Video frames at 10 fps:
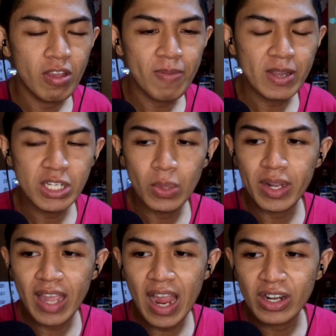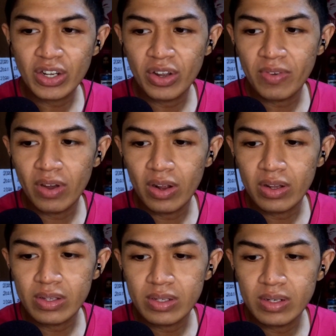especially with the character of
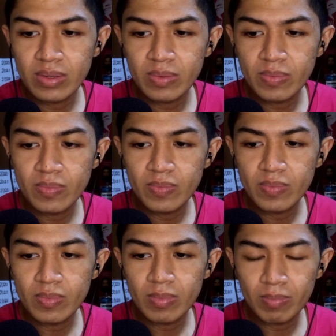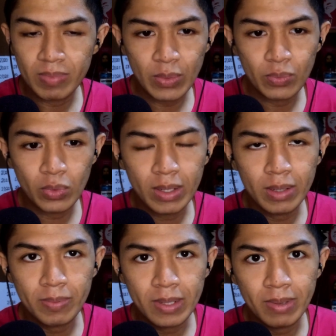August, played
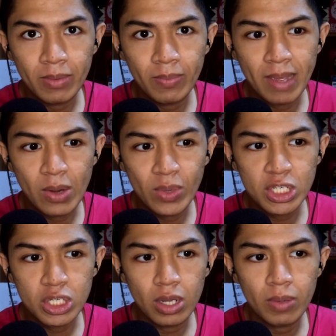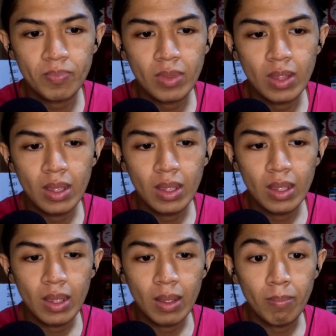by Ben Whishaw,
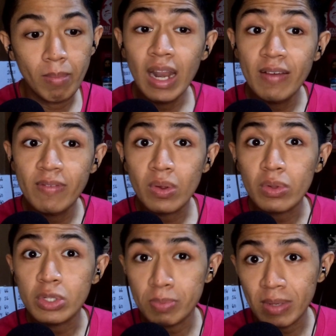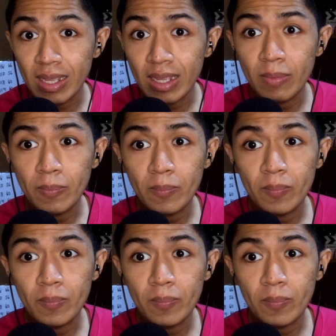men have a role to play.